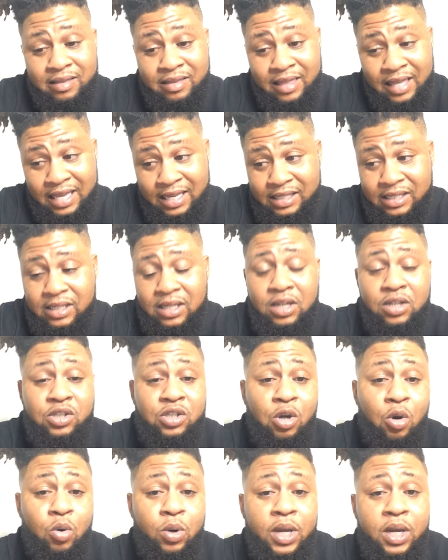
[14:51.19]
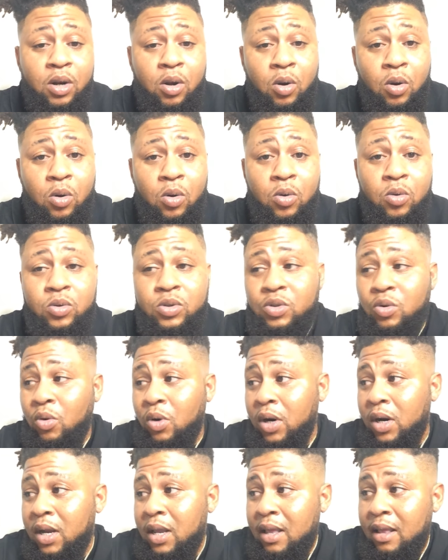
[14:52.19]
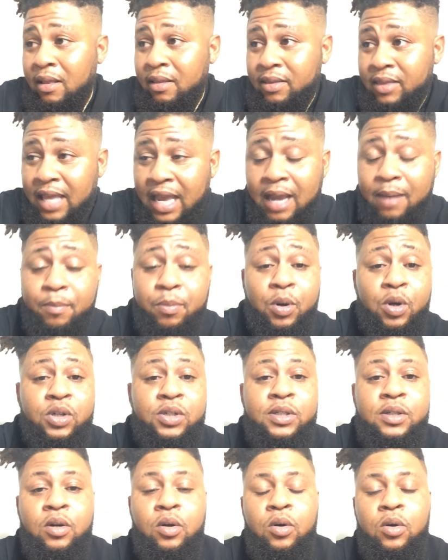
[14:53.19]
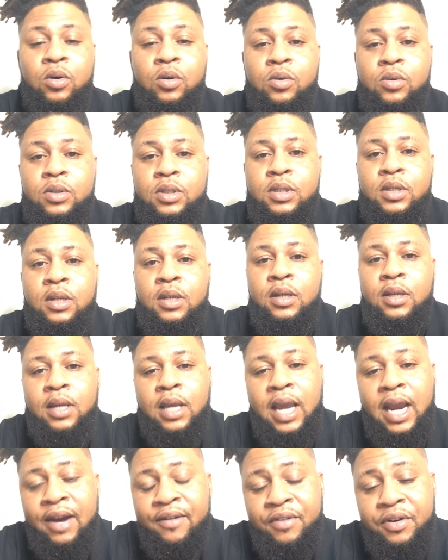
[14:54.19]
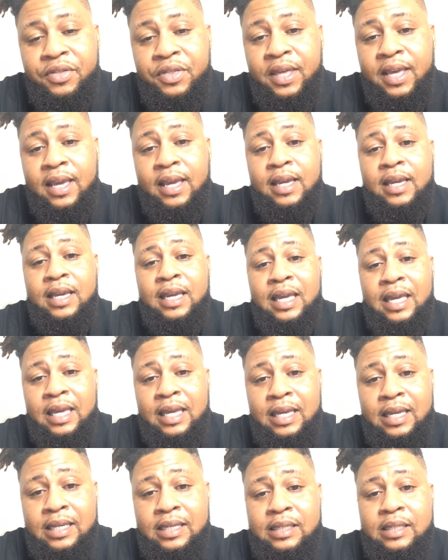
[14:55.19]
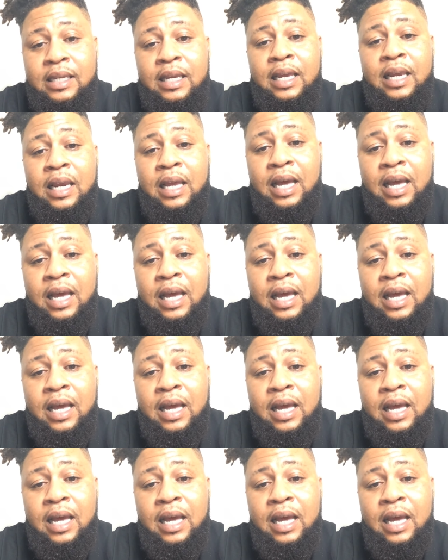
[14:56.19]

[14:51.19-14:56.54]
this token holds or that person holds. Everything is